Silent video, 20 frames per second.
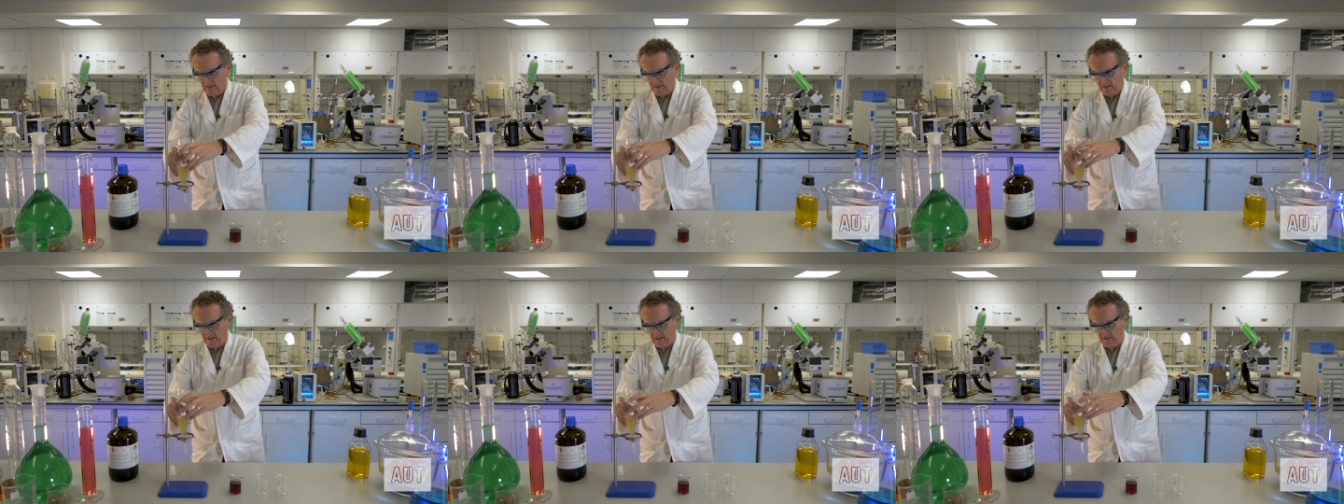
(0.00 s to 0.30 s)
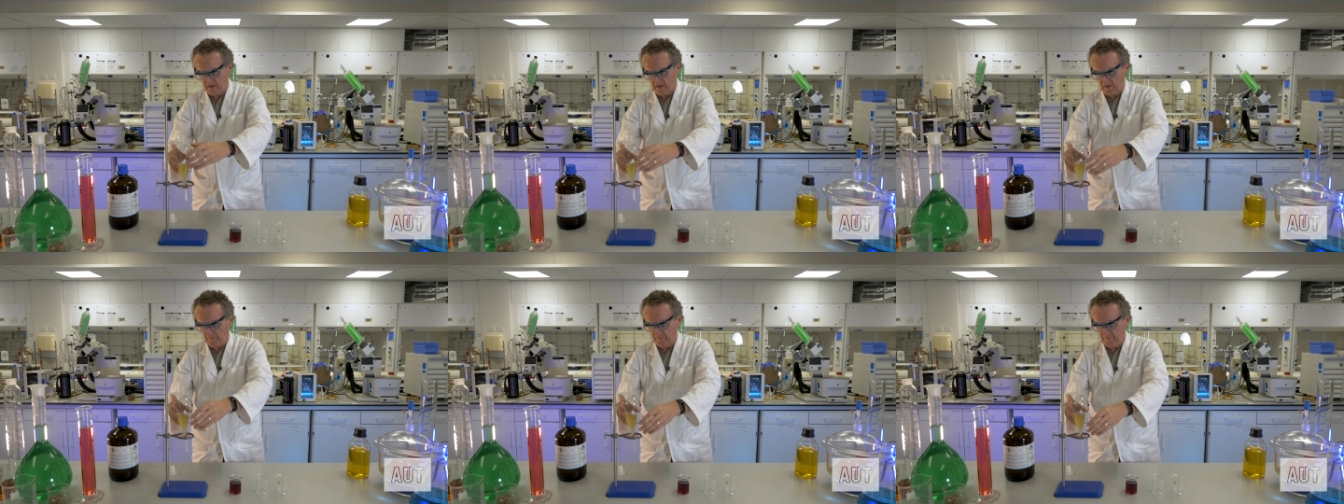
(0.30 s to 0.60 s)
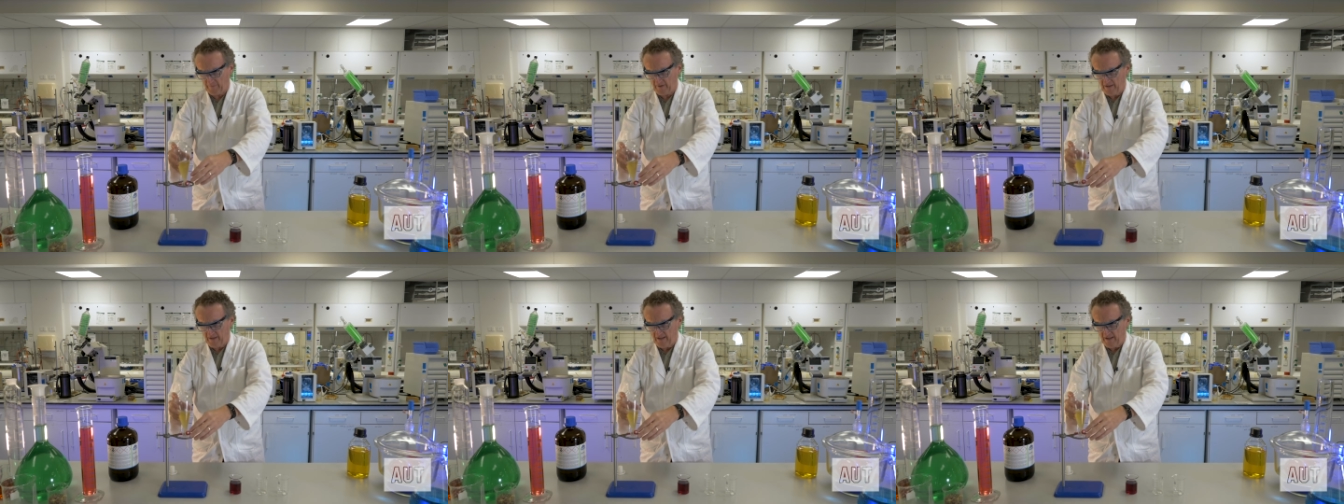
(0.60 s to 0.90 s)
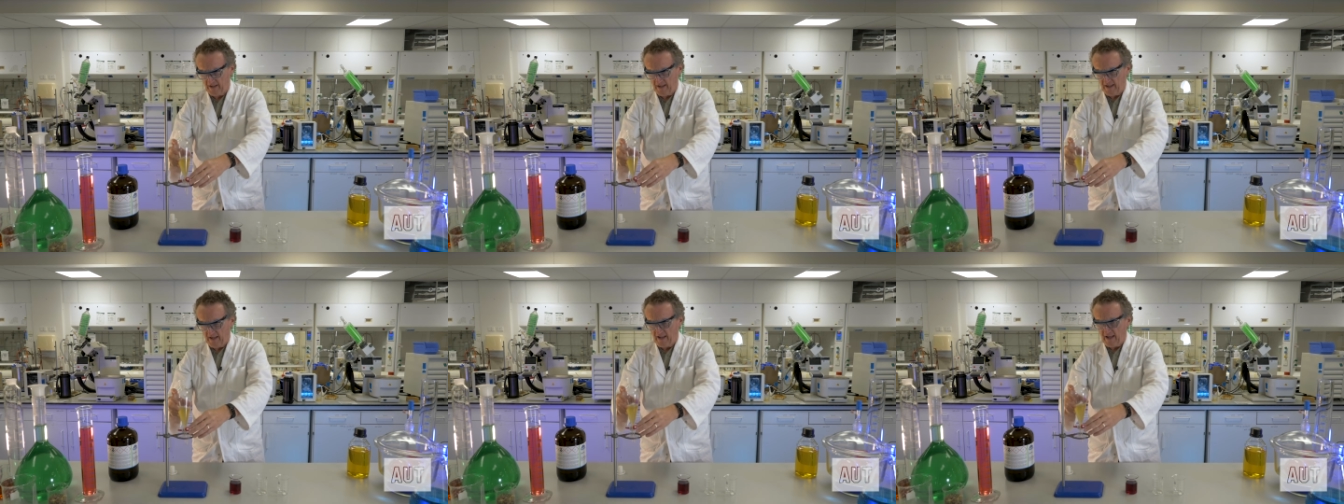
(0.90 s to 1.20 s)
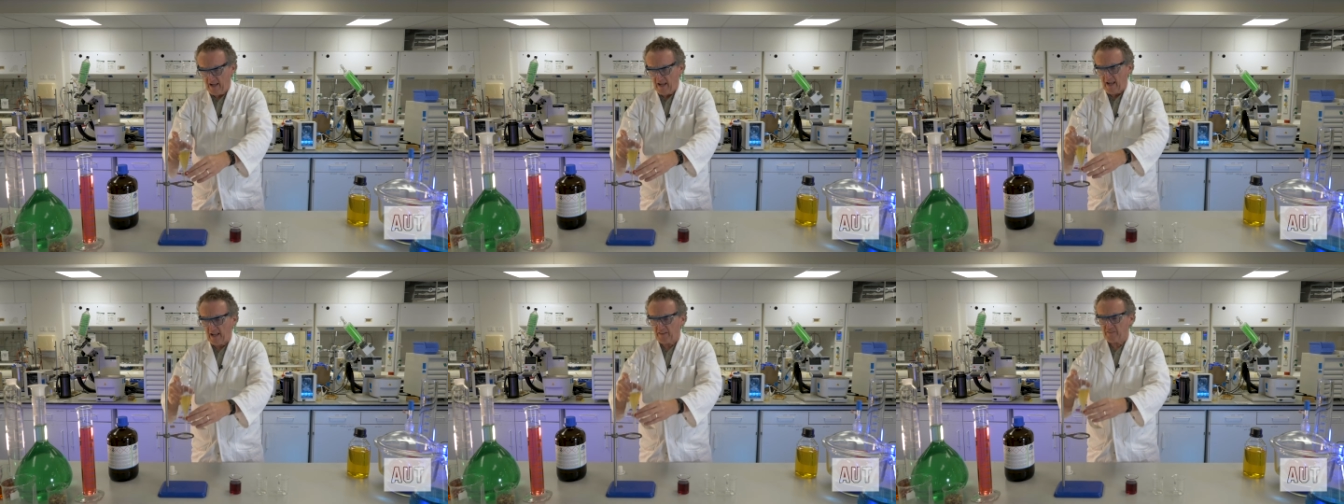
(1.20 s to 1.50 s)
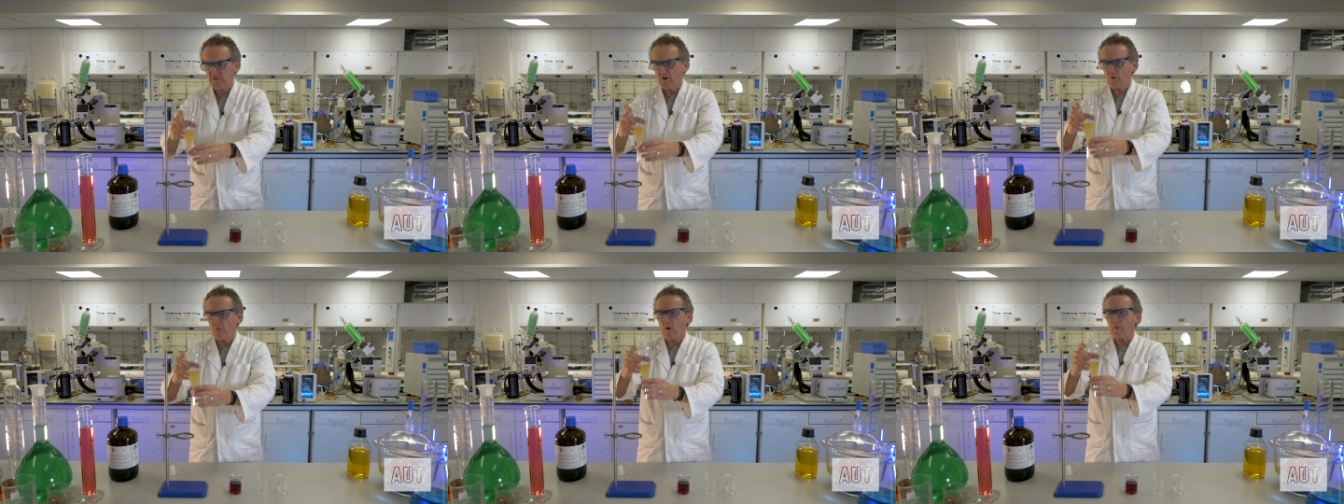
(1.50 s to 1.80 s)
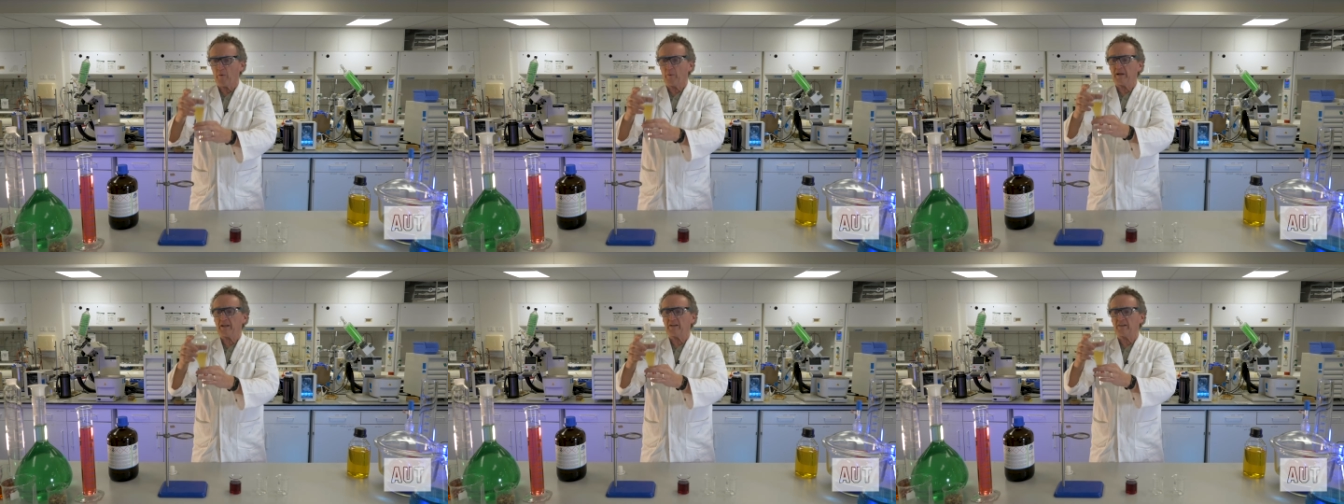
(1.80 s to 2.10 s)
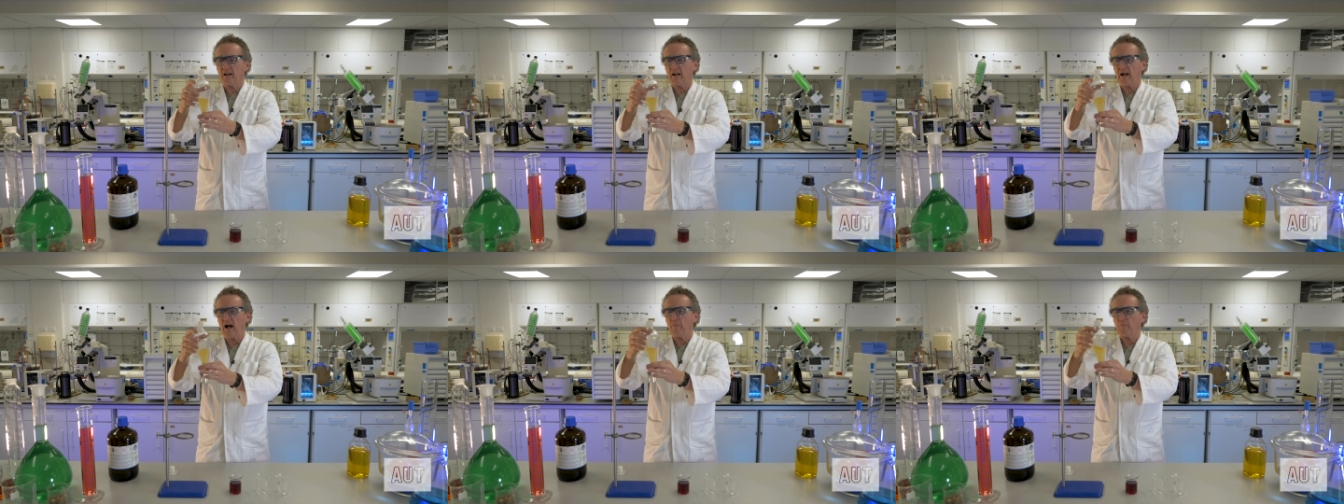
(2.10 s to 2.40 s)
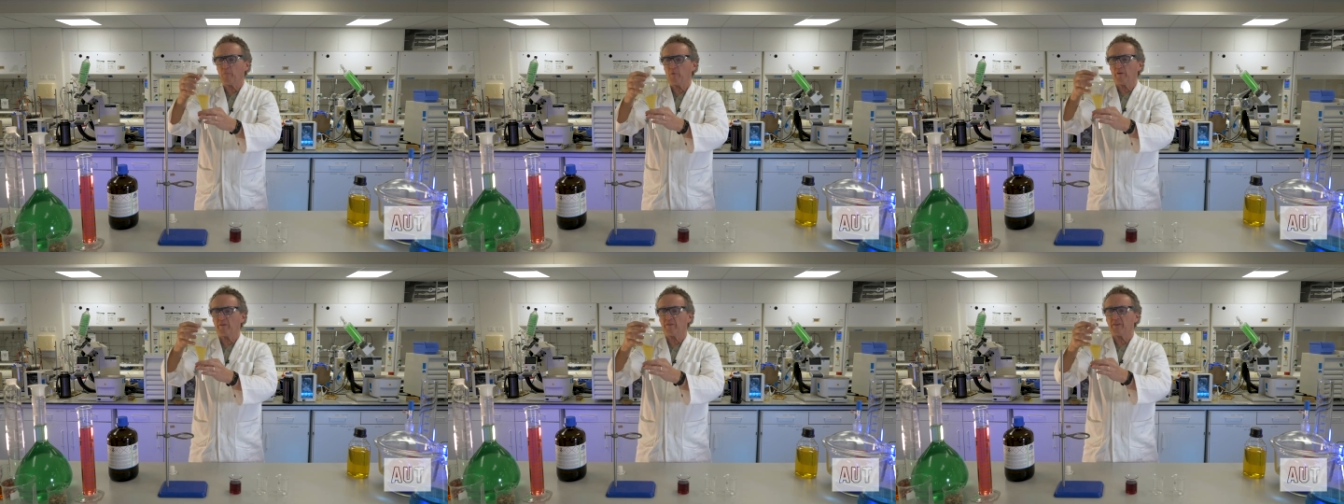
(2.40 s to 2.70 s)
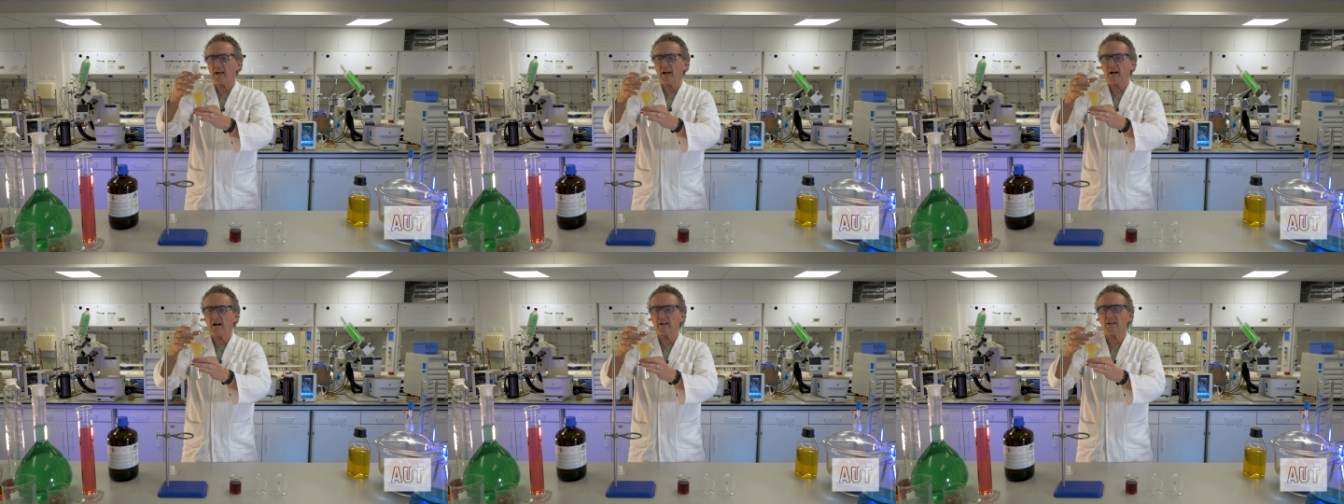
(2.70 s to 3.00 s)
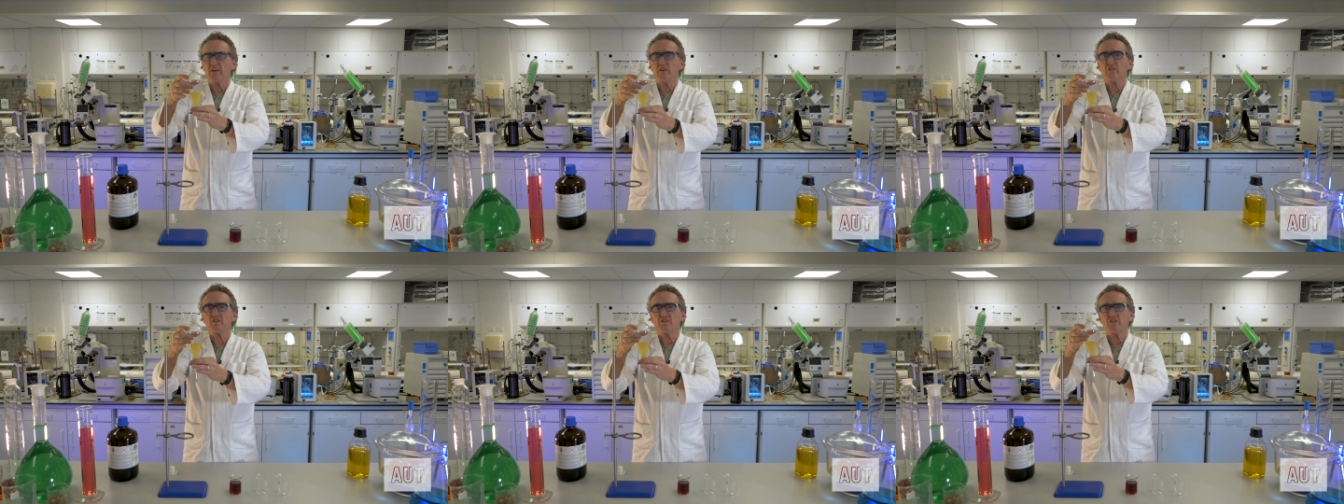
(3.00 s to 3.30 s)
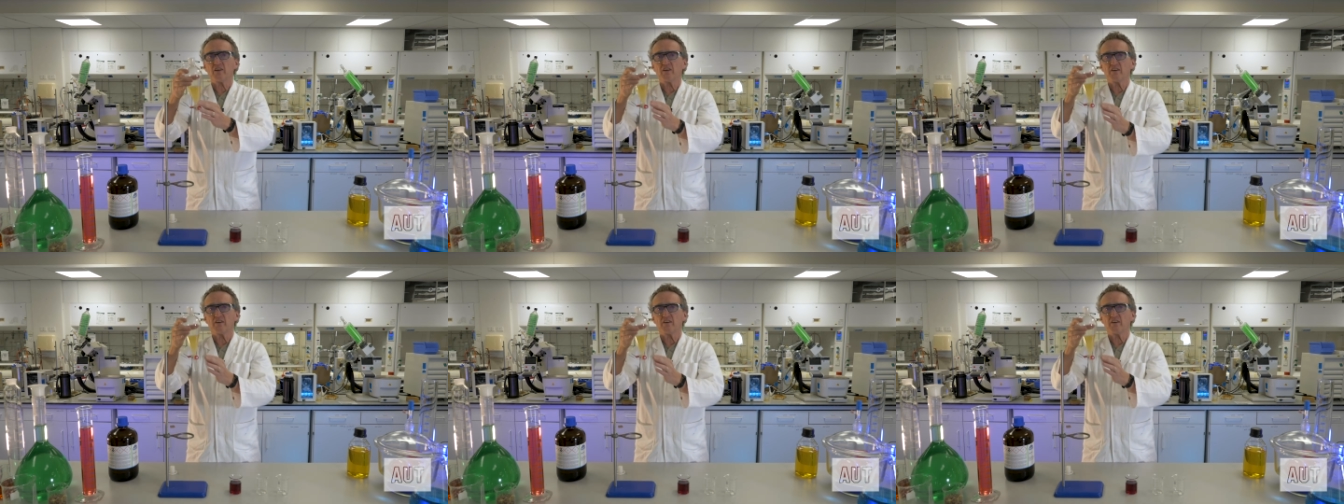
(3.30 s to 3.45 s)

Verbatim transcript: Um, and so what we end up with now is